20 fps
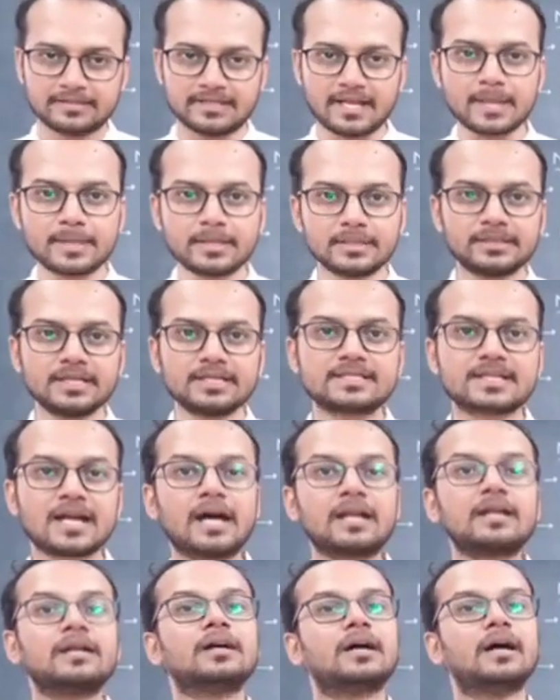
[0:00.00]
The other things
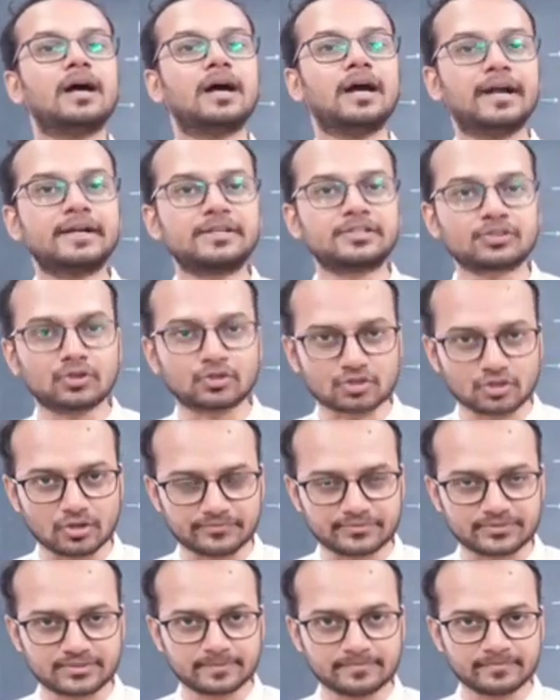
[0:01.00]
are
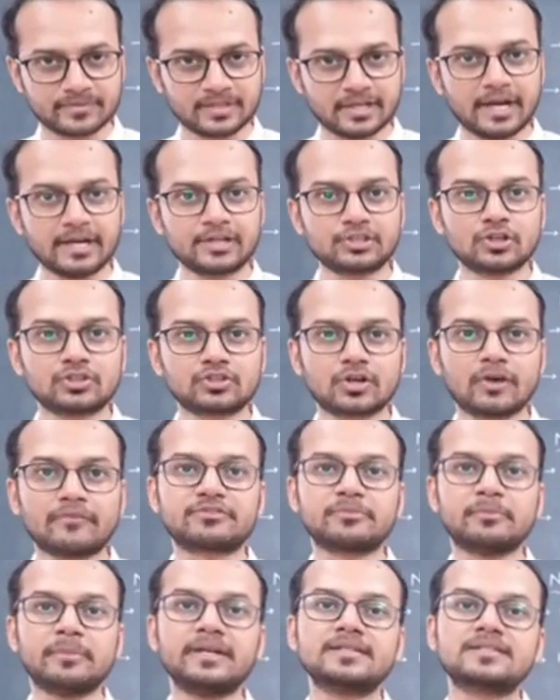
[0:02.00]
heterotrophs.
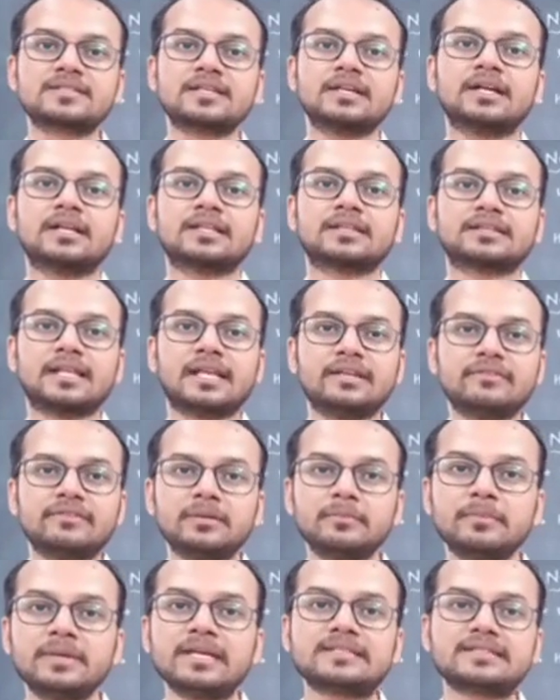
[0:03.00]
Heterotrophs means the
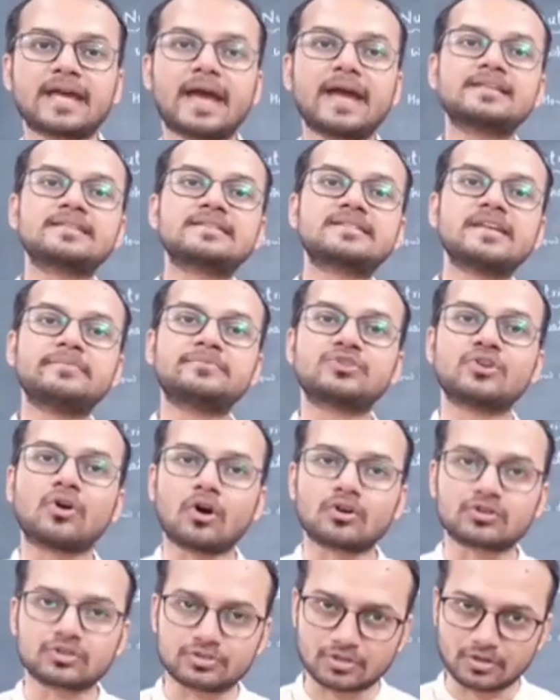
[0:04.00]
living beings accept
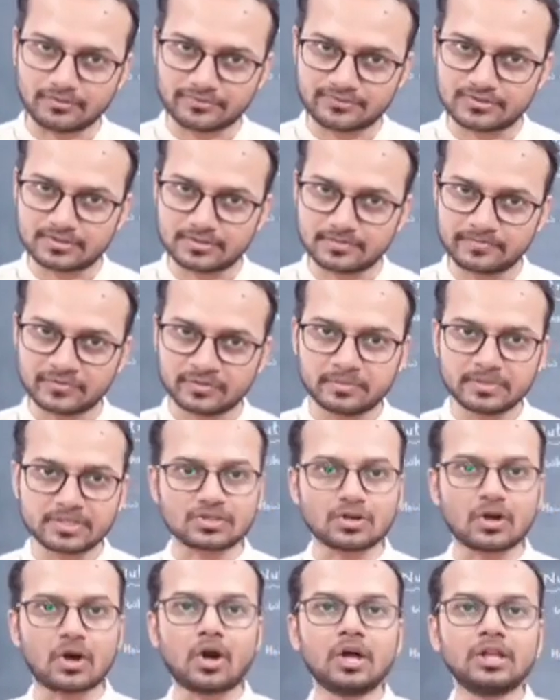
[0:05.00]
autotrophs,
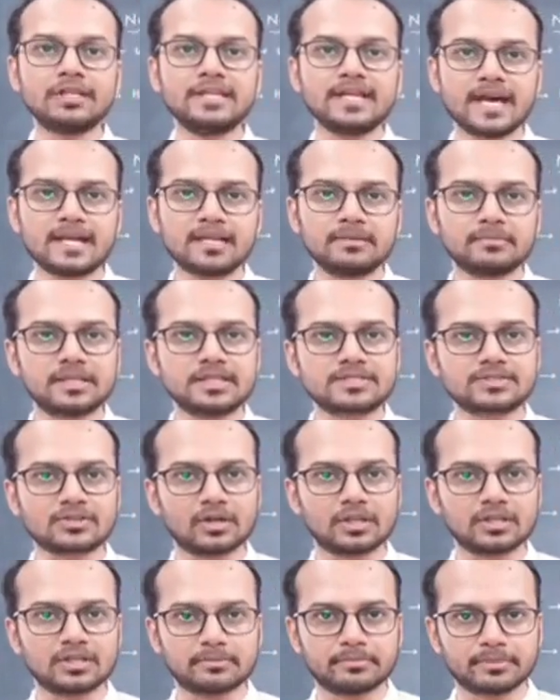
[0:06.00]
means all the animals,
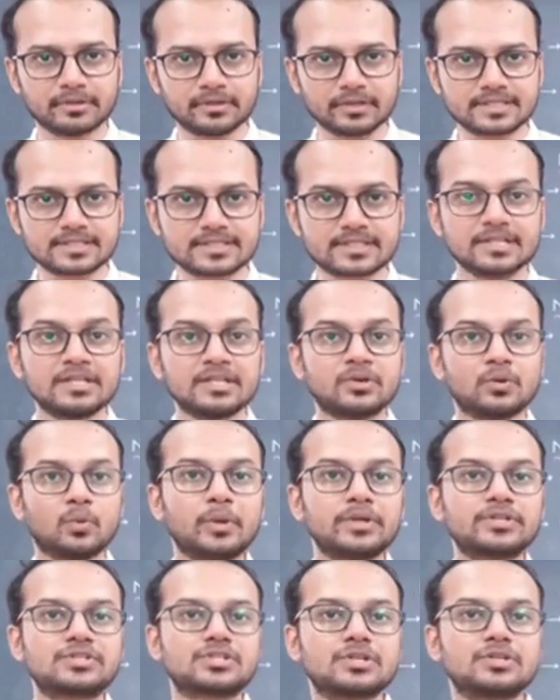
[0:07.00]
all the birds
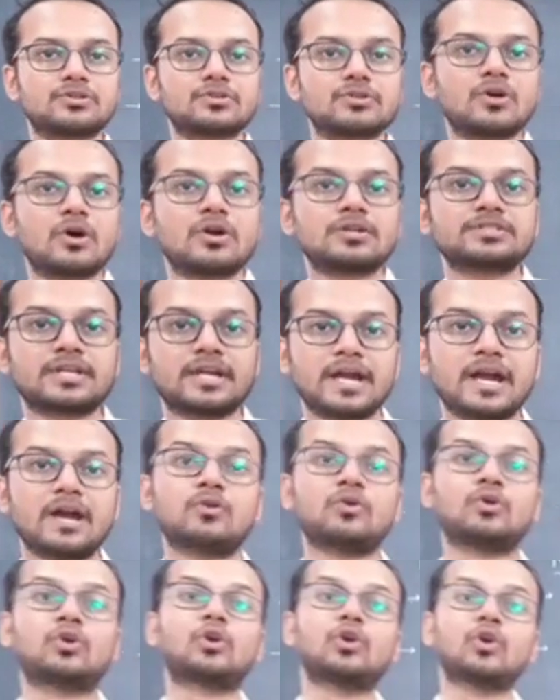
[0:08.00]
which do not
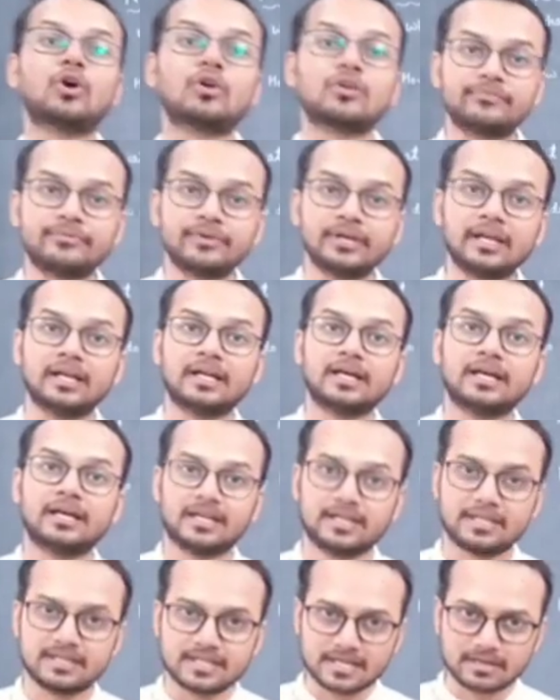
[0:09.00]
have chlorophyll
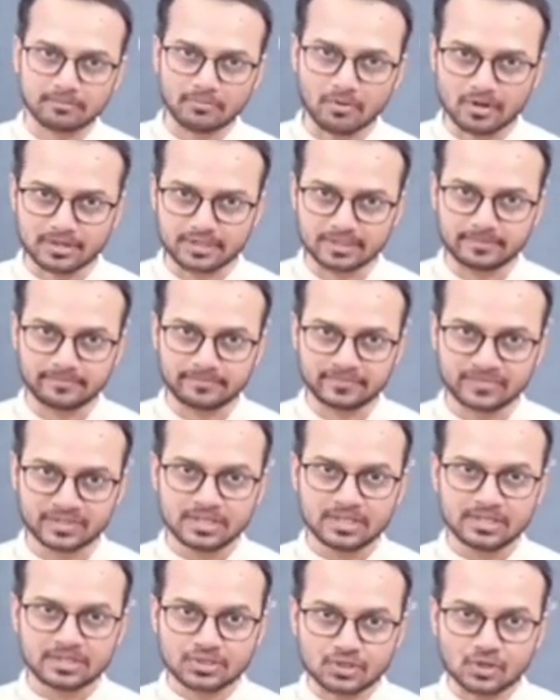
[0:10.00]
in their body.
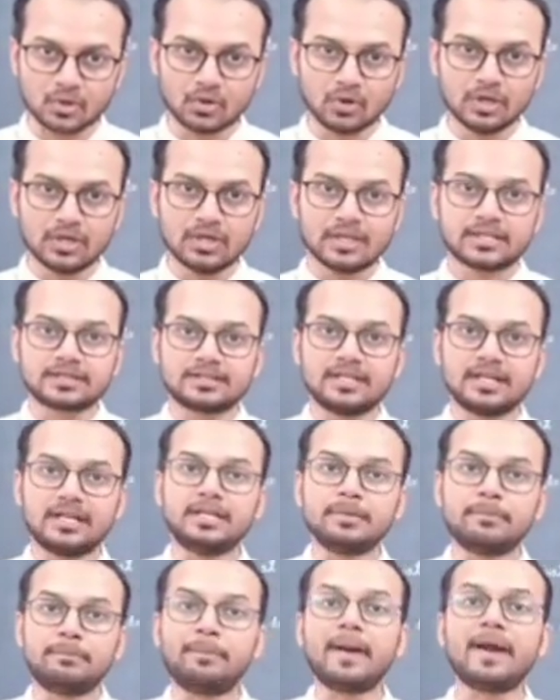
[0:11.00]
So they
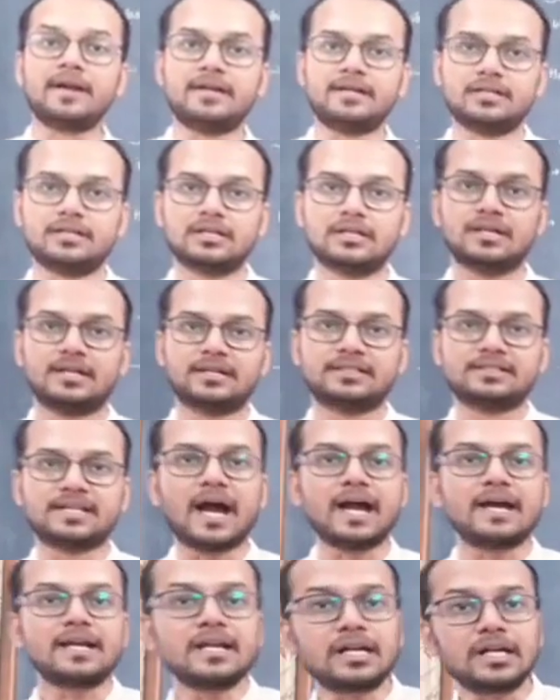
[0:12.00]
depend
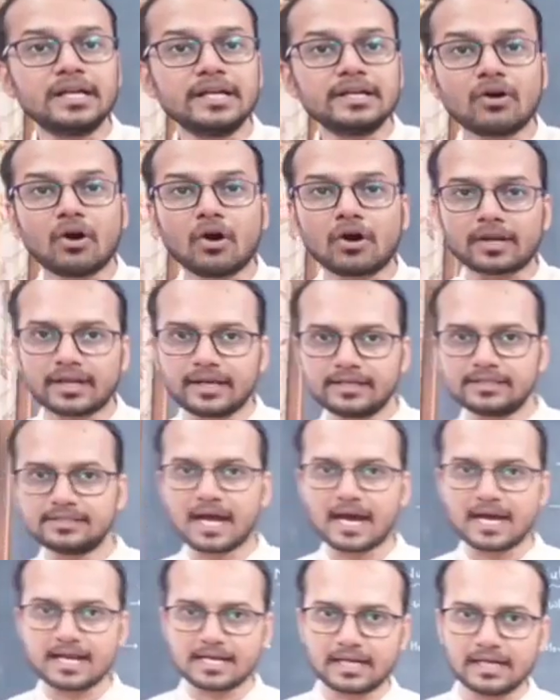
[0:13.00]
directly or
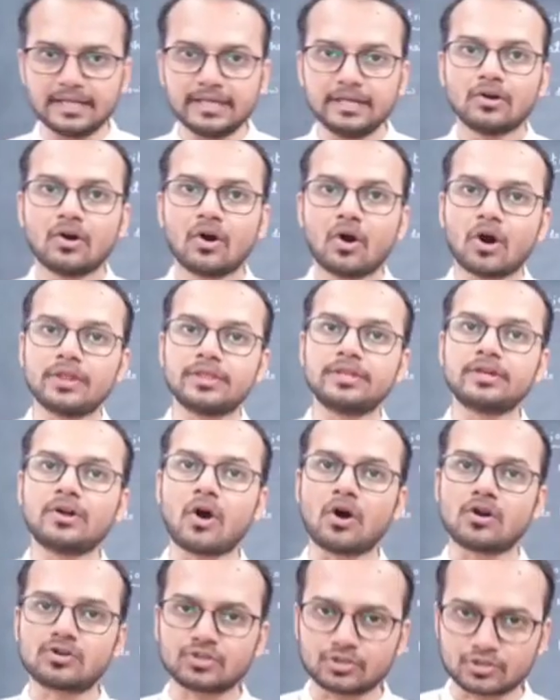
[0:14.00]
indirectly on the
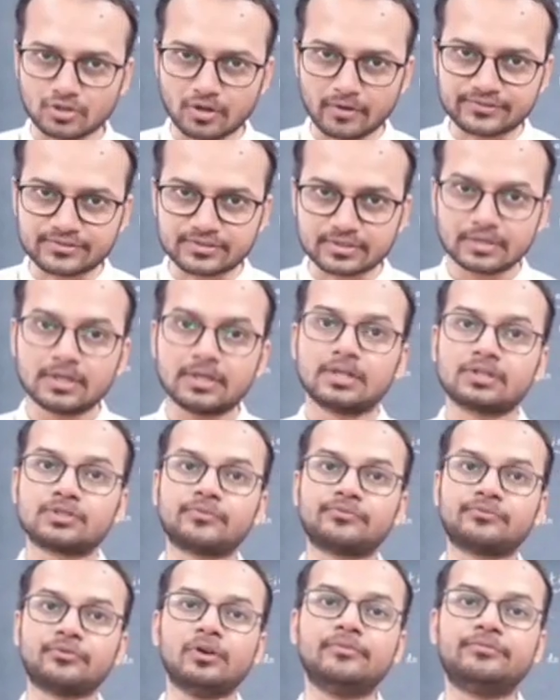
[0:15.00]
autotrophs
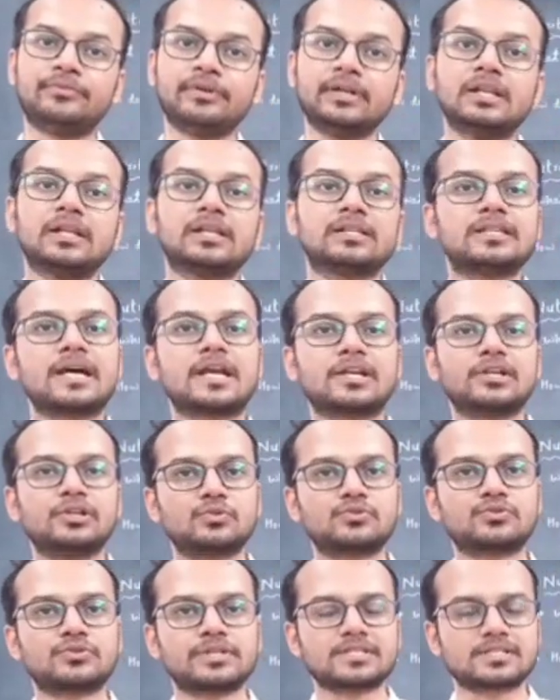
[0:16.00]
to fulfill their
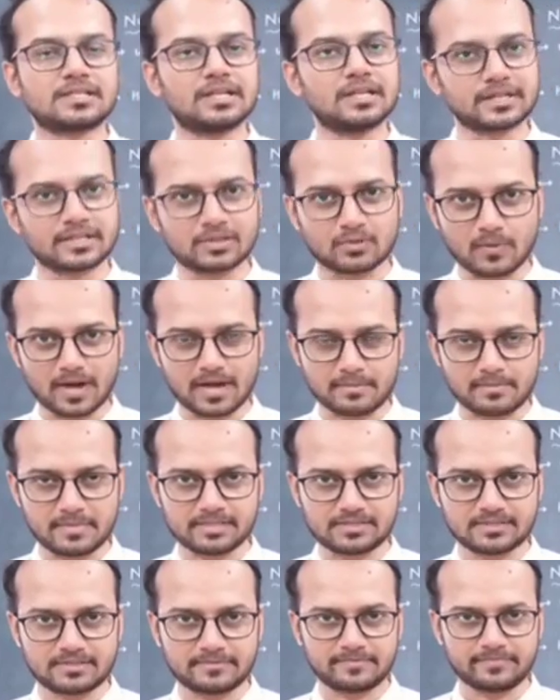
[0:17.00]
nutritional
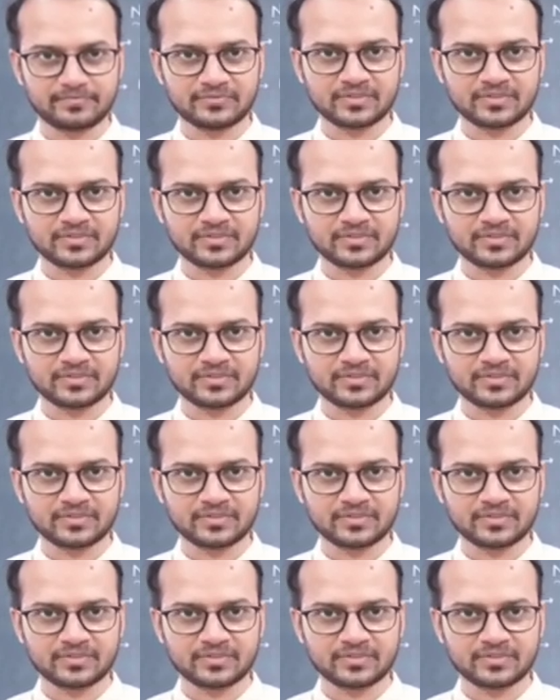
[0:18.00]
requirement.